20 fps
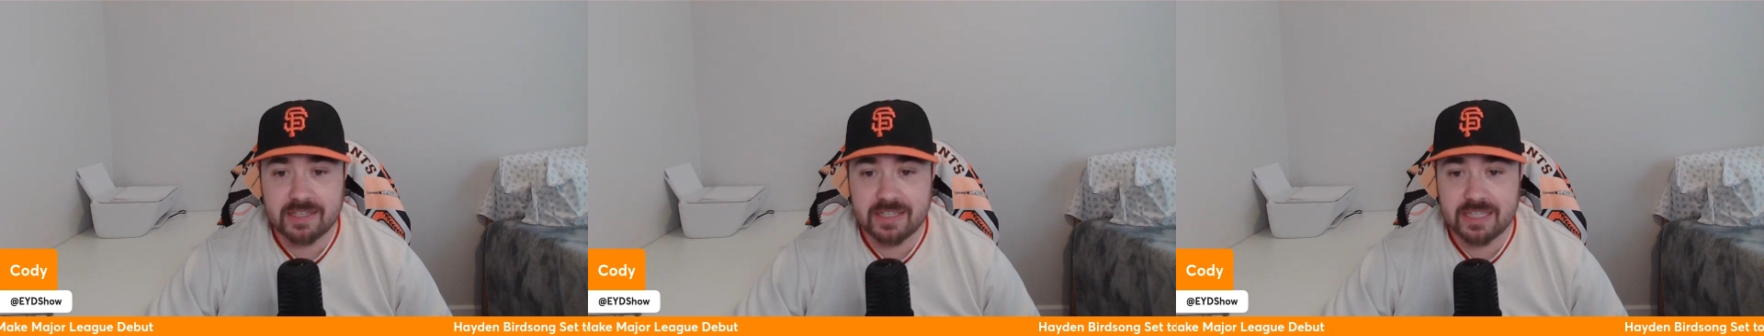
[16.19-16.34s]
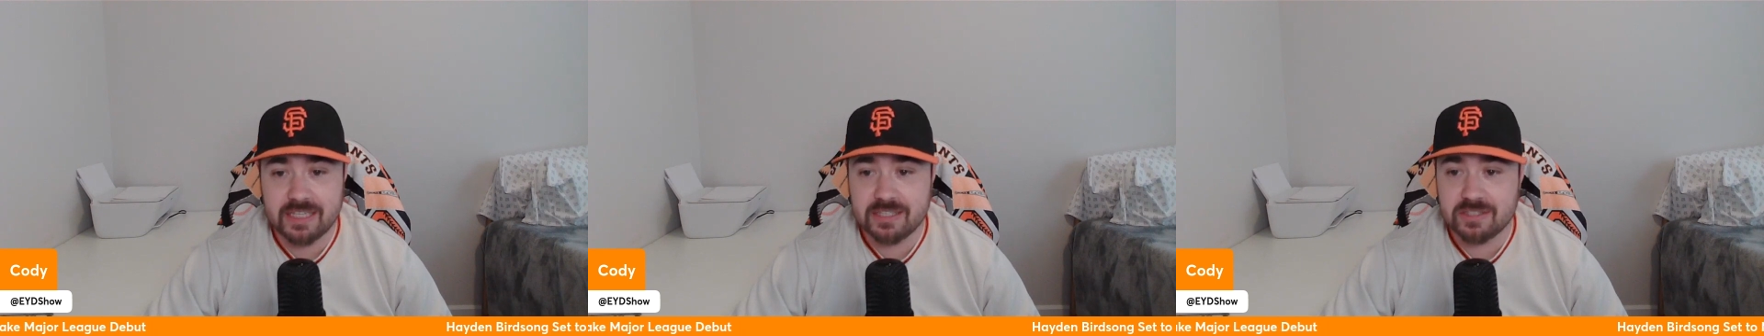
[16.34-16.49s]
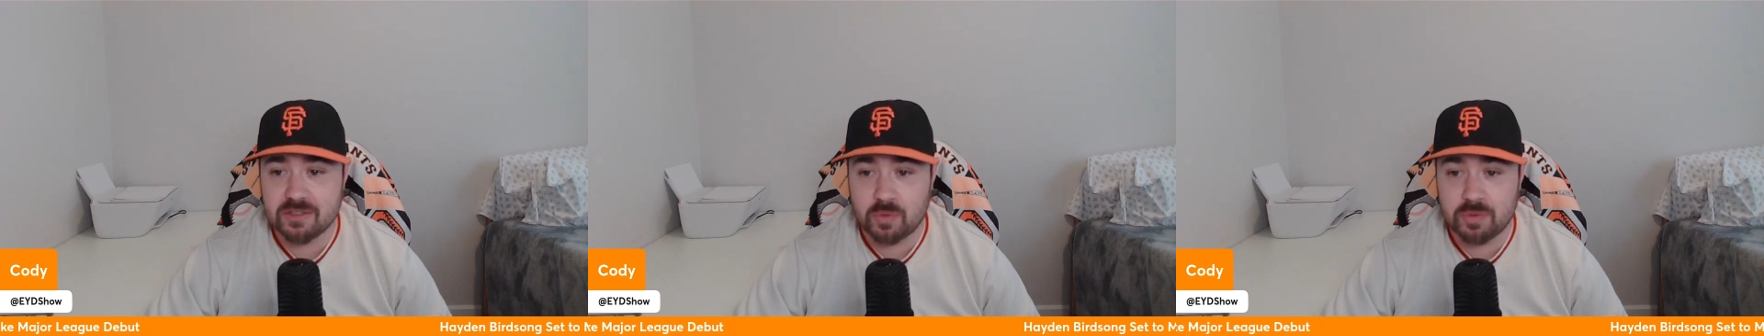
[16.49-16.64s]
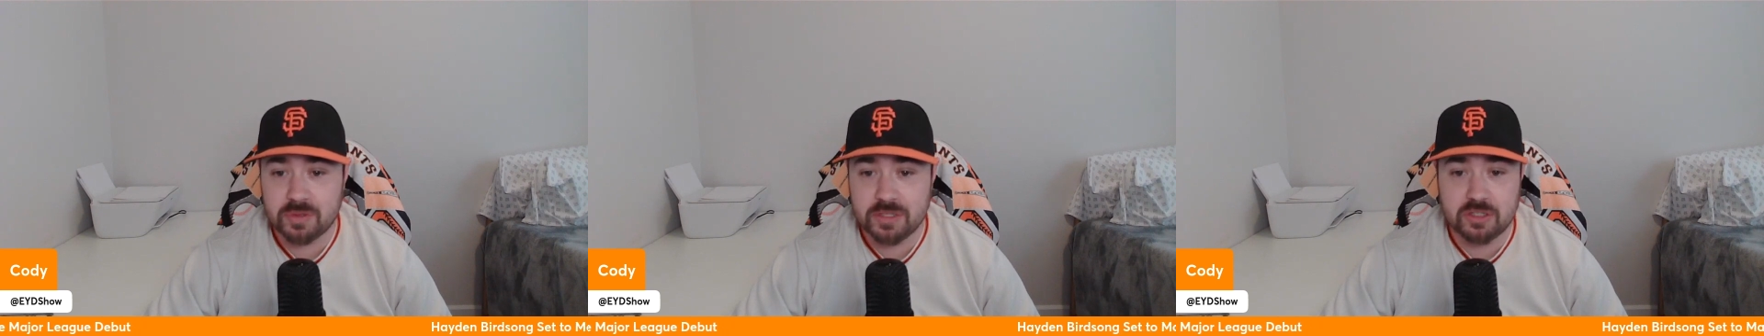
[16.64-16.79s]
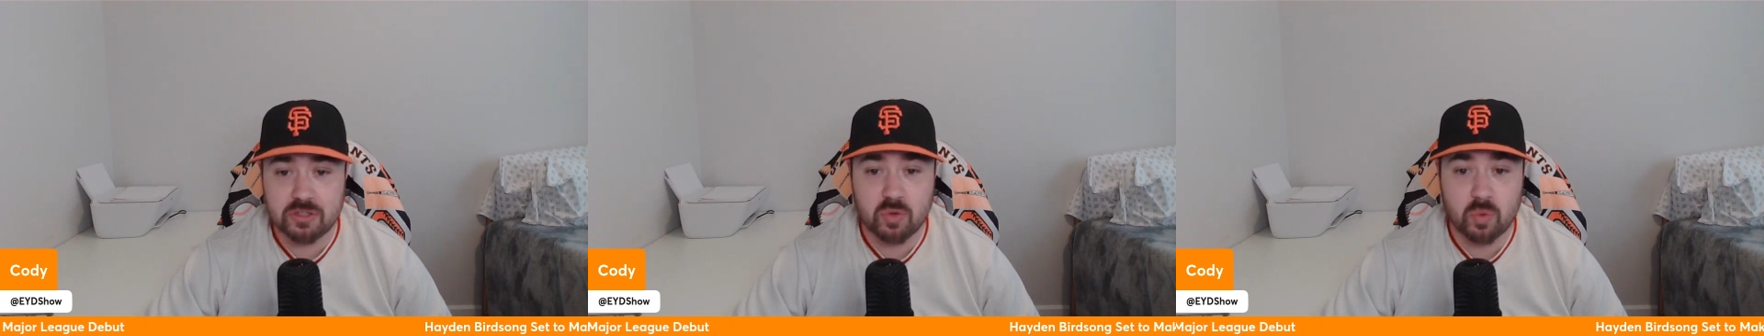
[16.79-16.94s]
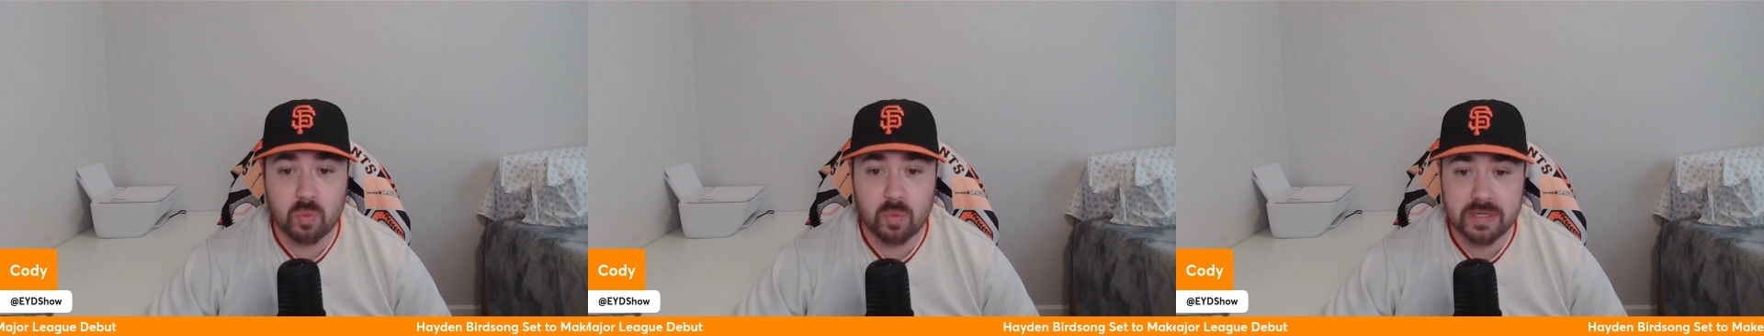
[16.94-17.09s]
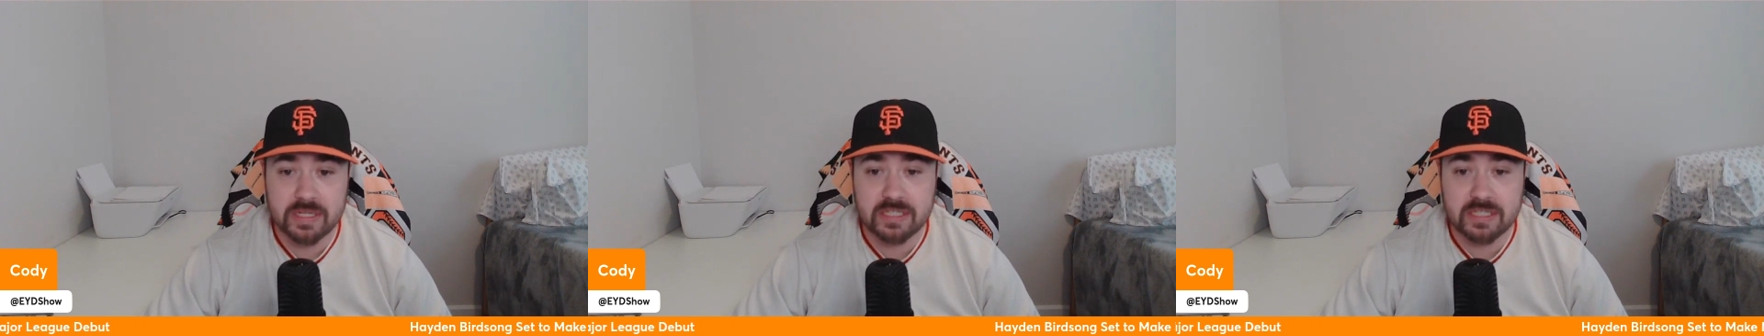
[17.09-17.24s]
He's only
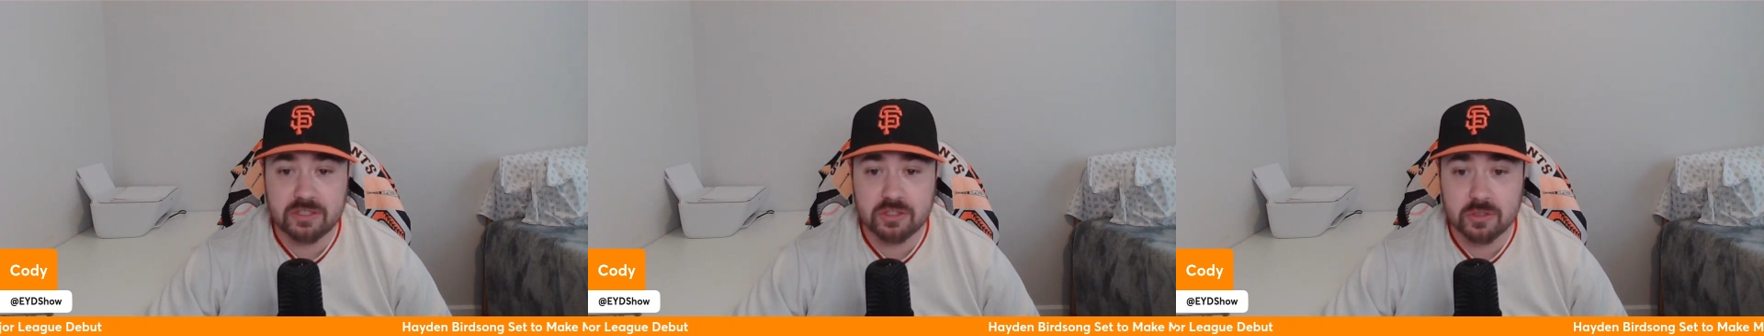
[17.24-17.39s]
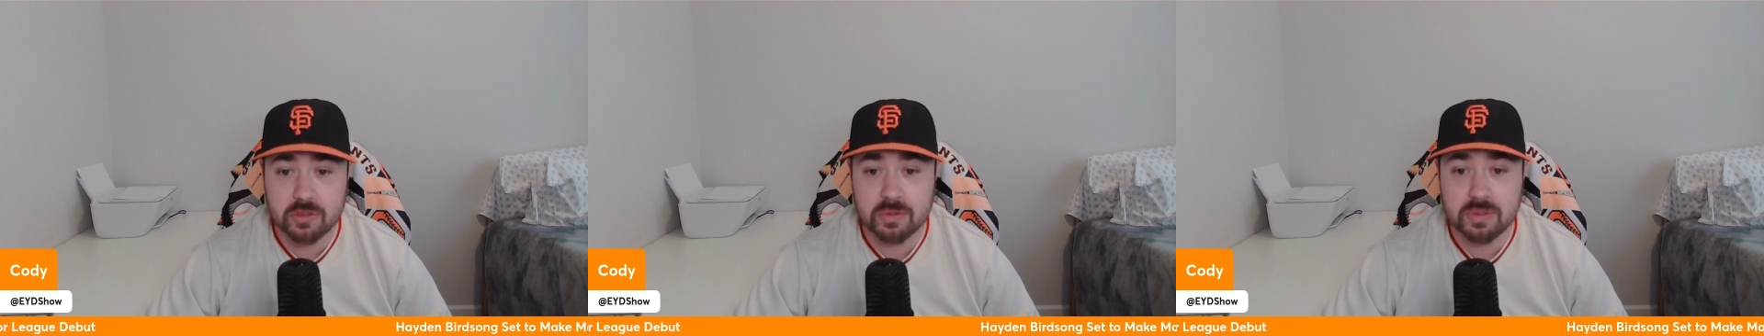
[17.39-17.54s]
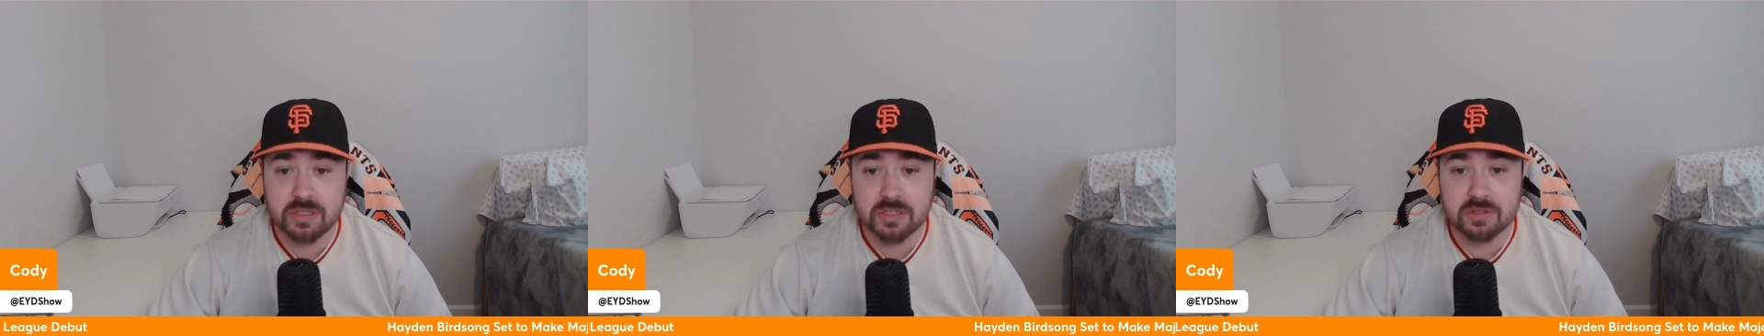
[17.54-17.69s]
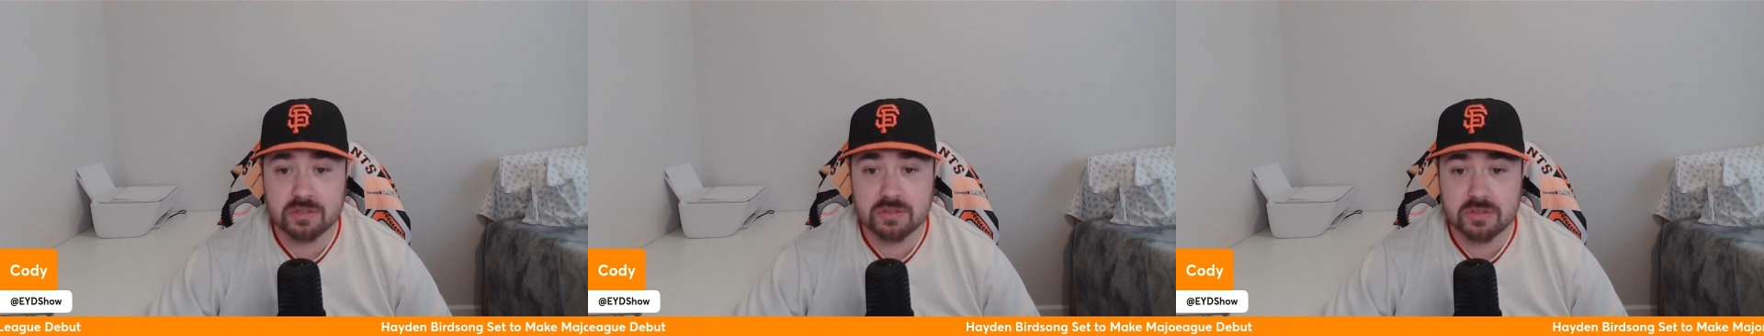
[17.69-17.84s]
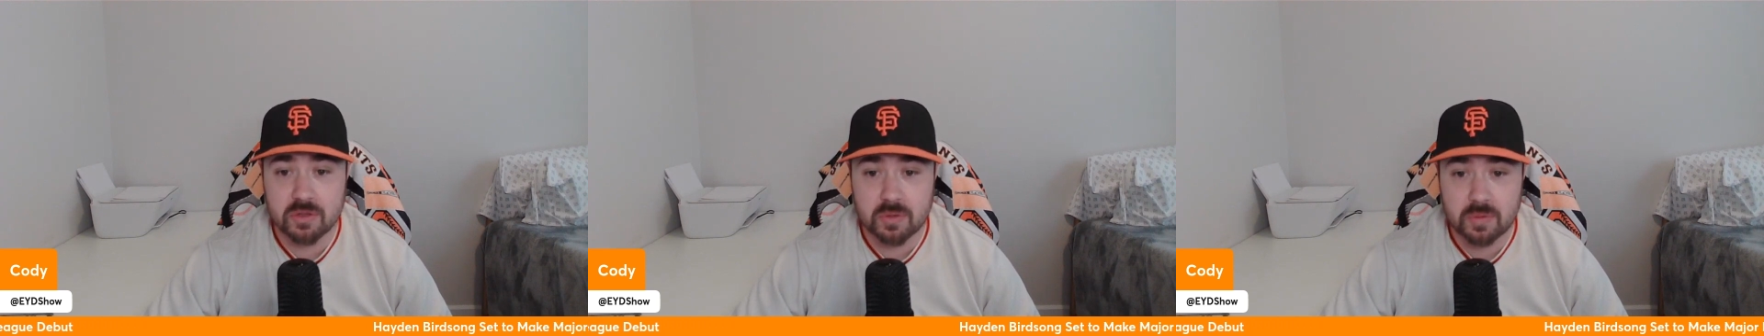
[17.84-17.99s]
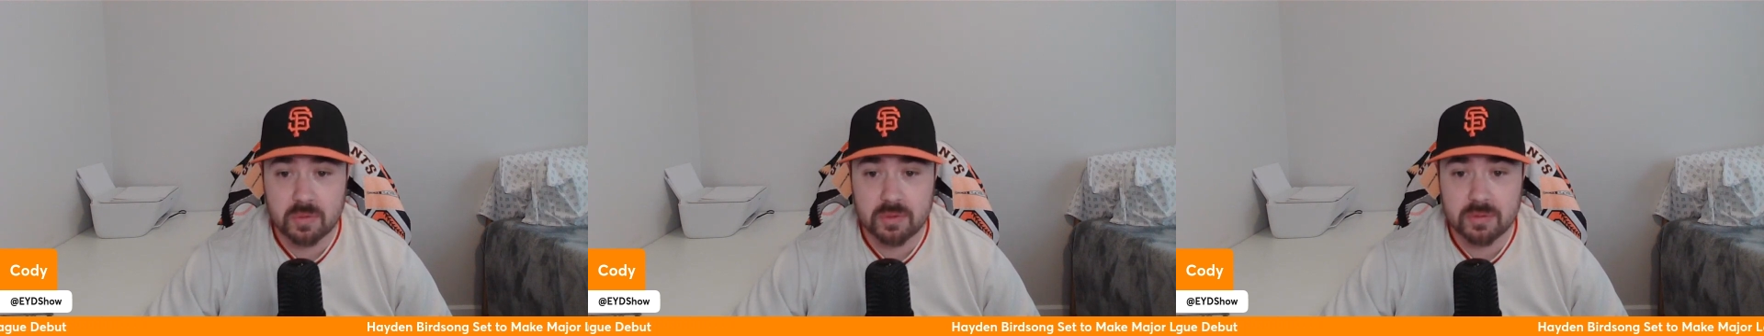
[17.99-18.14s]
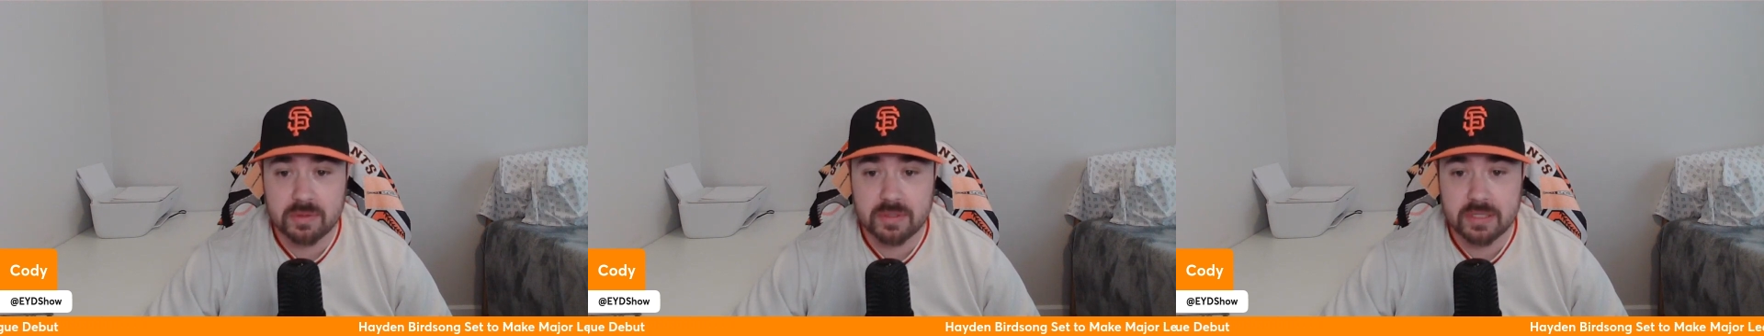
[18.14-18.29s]
22 years
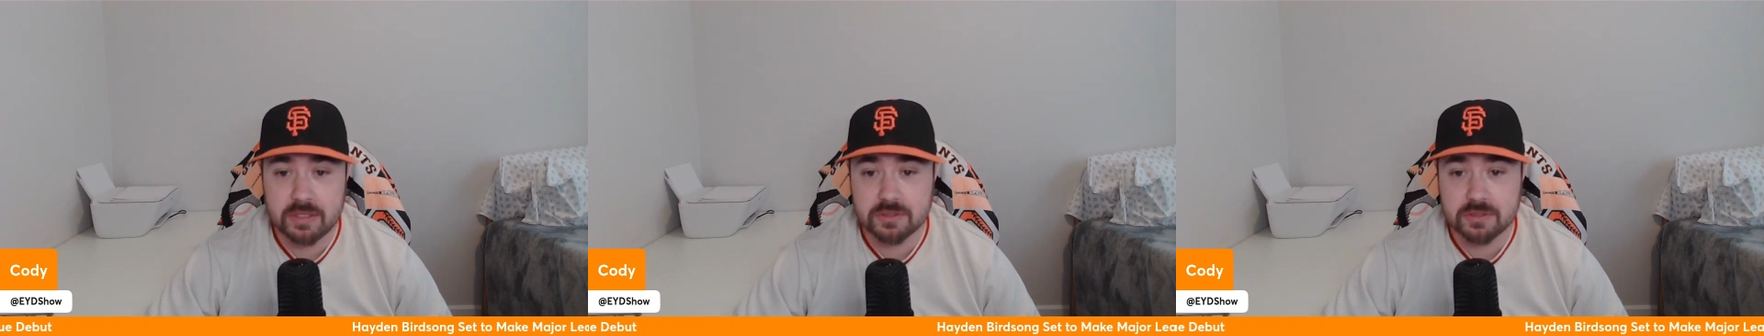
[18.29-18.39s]
old.